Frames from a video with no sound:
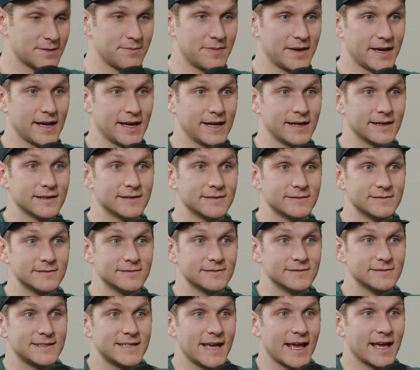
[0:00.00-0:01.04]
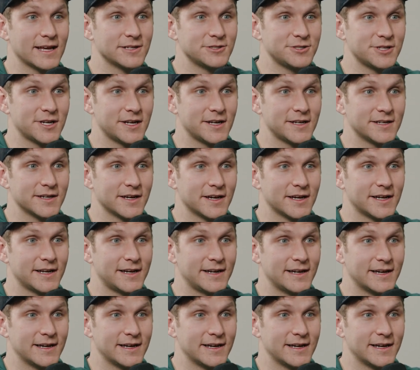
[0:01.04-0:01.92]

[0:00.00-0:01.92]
a big tangent on.